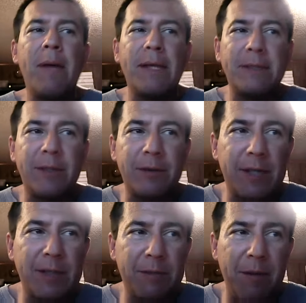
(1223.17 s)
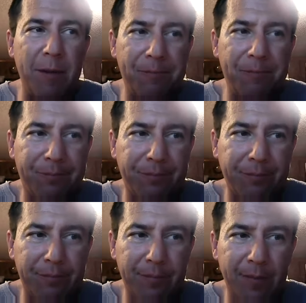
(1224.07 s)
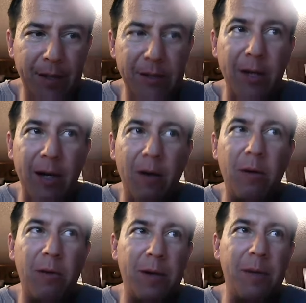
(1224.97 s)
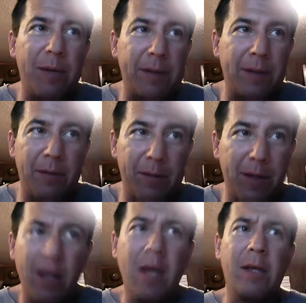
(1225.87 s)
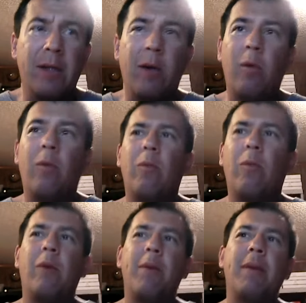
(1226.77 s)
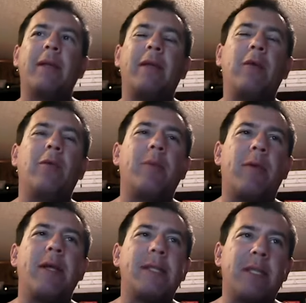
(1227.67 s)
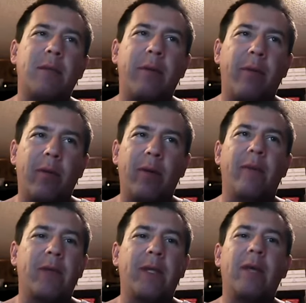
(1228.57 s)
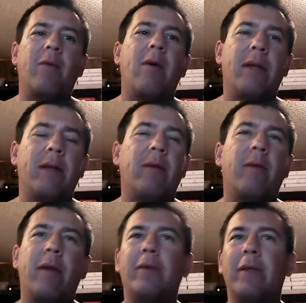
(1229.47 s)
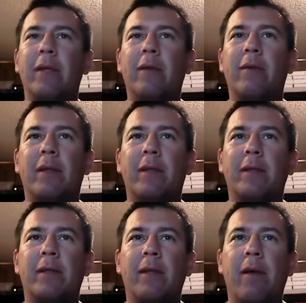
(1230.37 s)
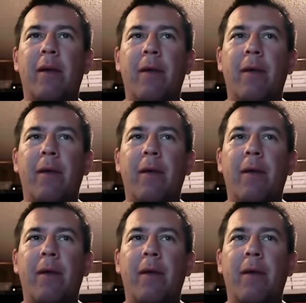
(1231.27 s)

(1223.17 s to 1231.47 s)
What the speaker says: Makes no sense. But, so now we're worried about their human rights. What about the human rights of the people who live in Tijuana and don't want to have to deal with this?